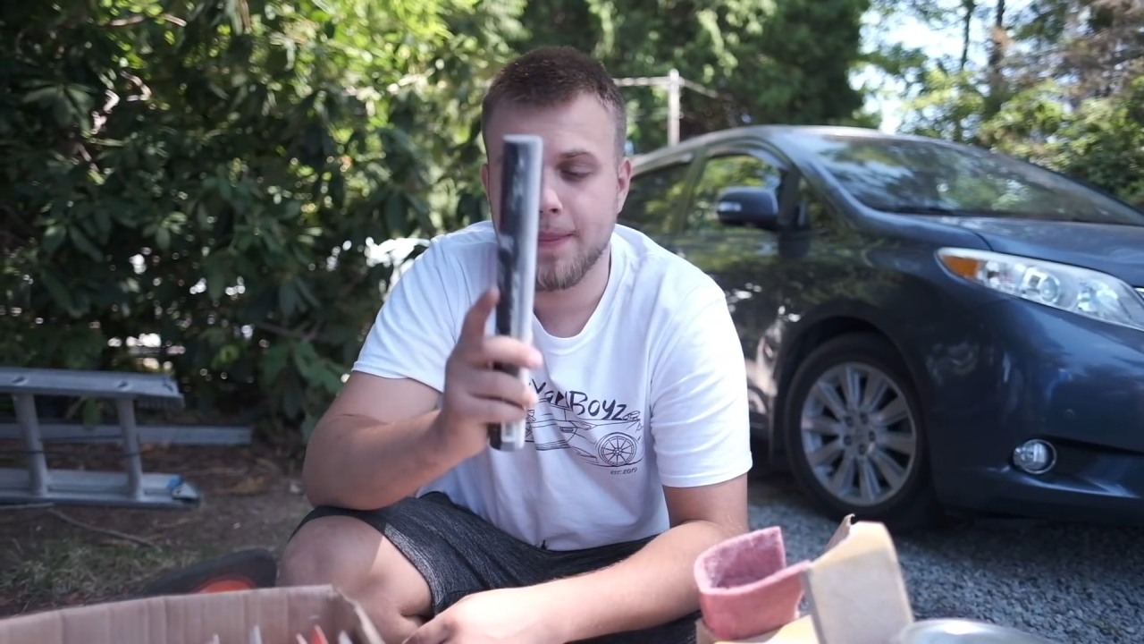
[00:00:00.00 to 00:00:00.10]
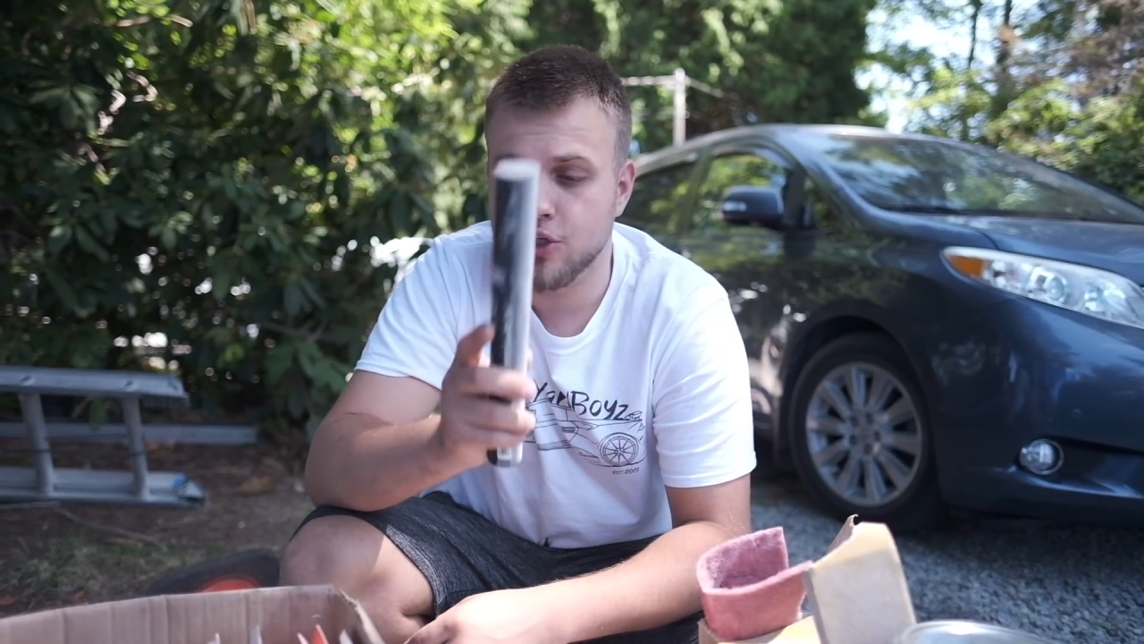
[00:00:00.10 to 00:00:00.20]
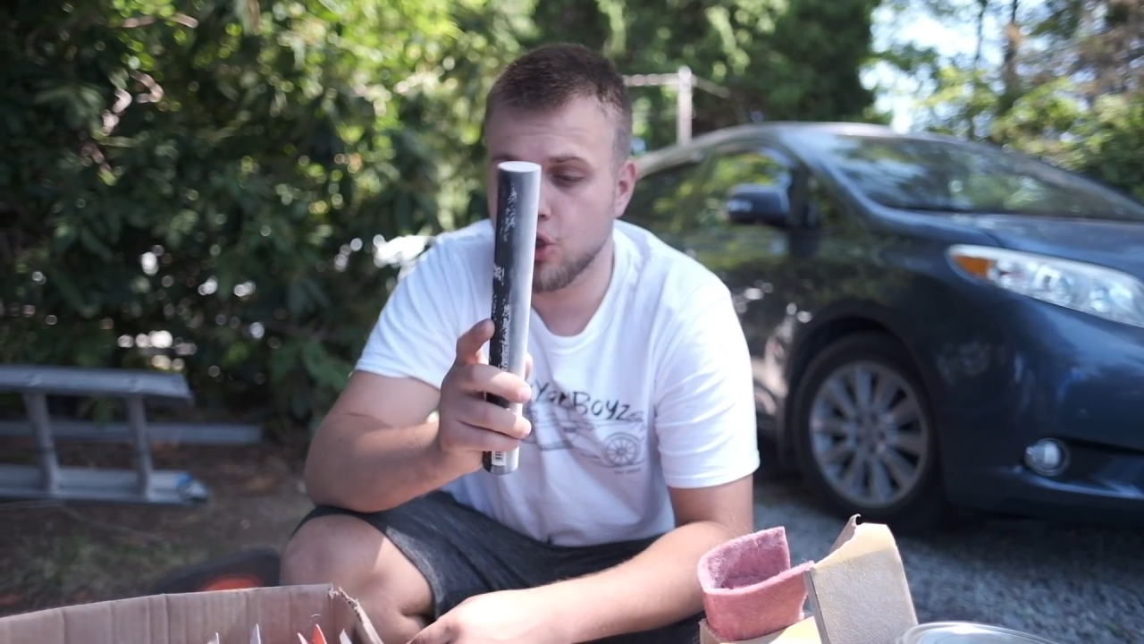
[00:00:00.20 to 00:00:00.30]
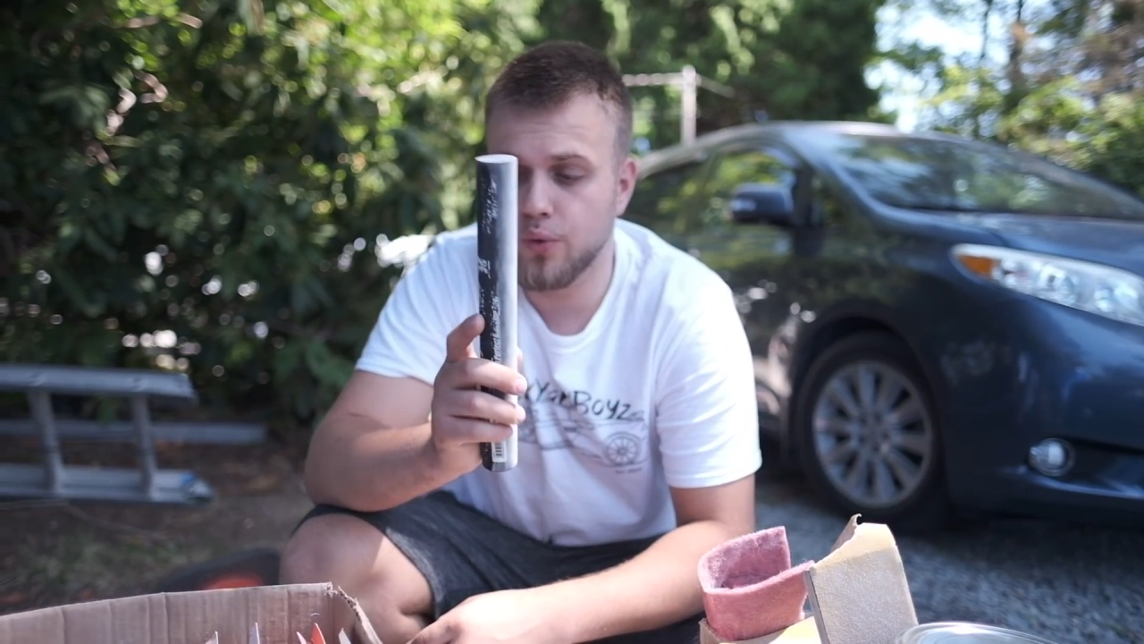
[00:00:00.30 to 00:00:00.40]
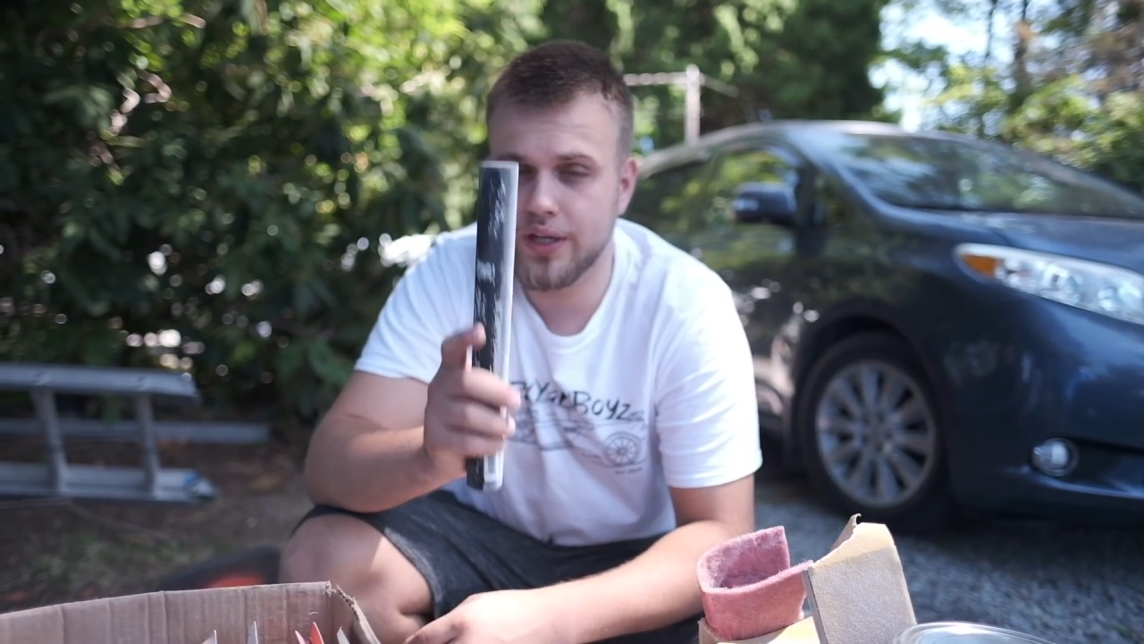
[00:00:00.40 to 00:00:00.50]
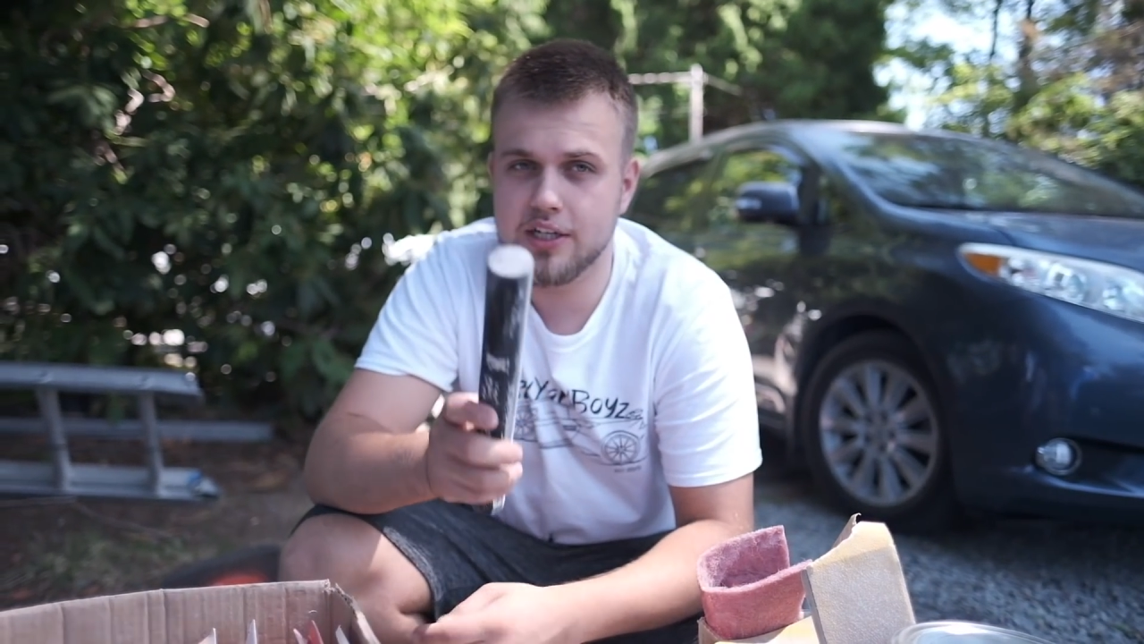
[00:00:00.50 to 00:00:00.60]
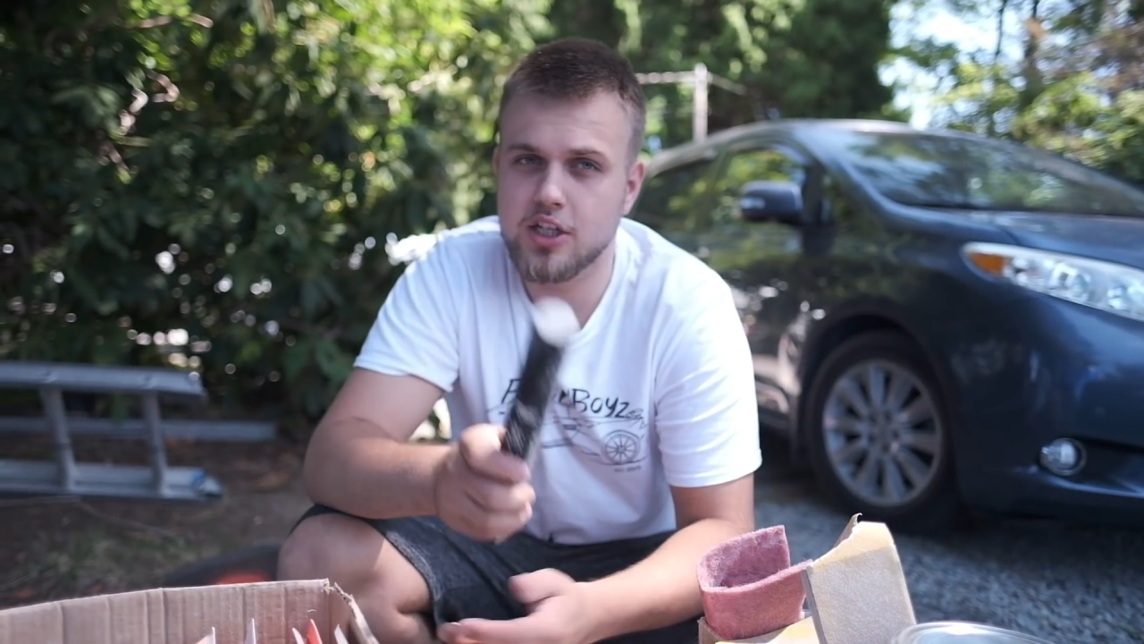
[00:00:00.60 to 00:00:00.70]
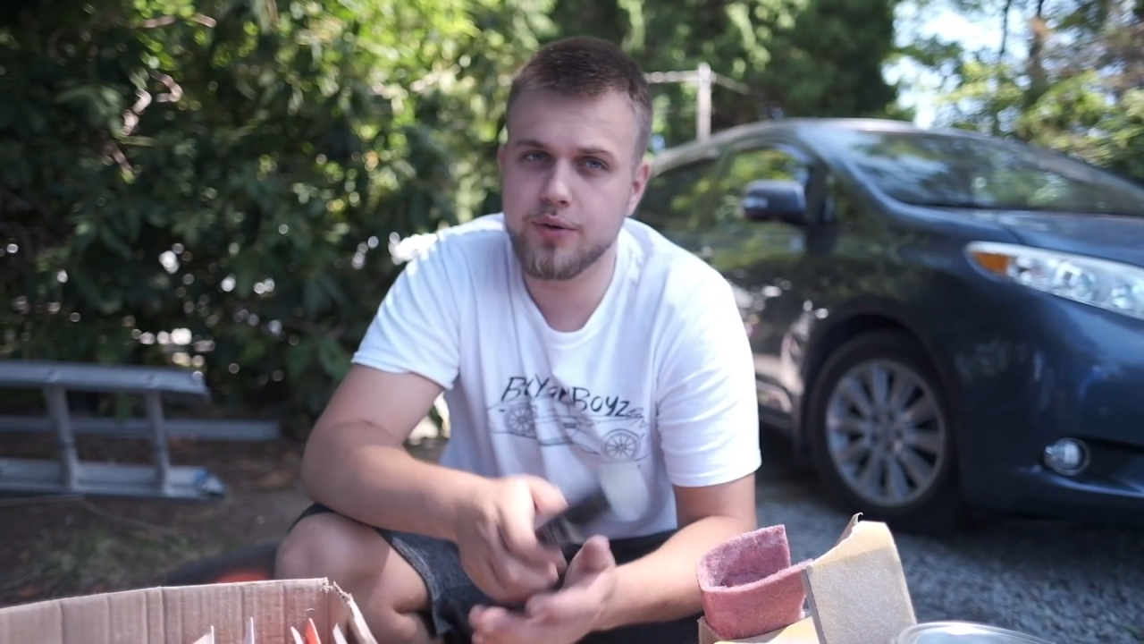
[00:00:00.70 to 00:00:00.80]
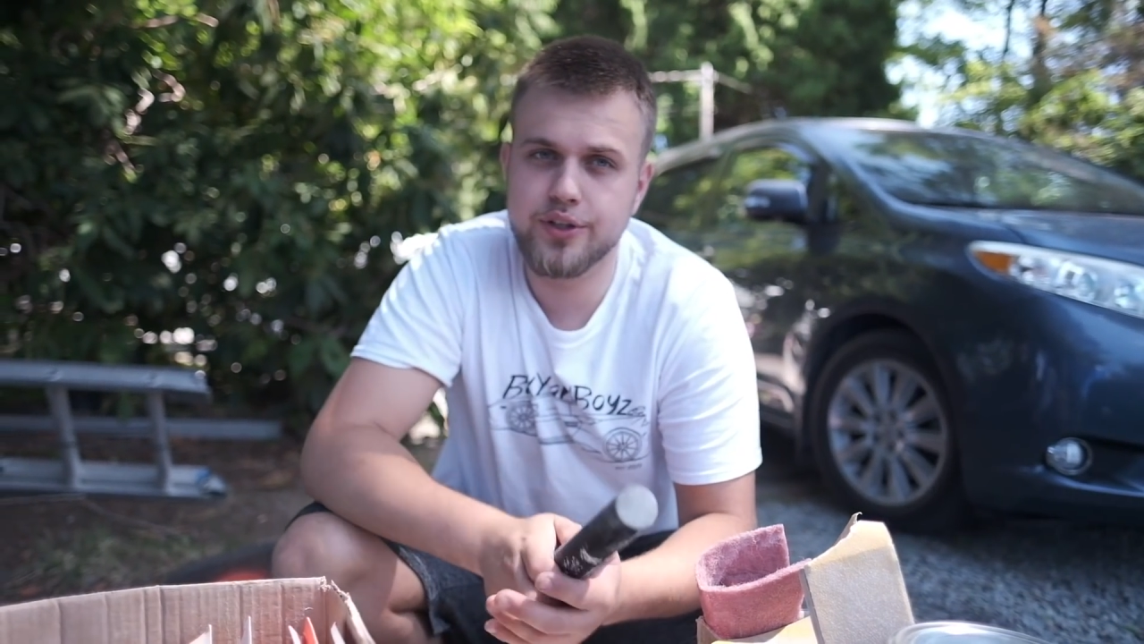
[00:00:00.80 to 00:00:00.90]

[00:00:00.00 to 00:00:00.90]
So we're gonna start with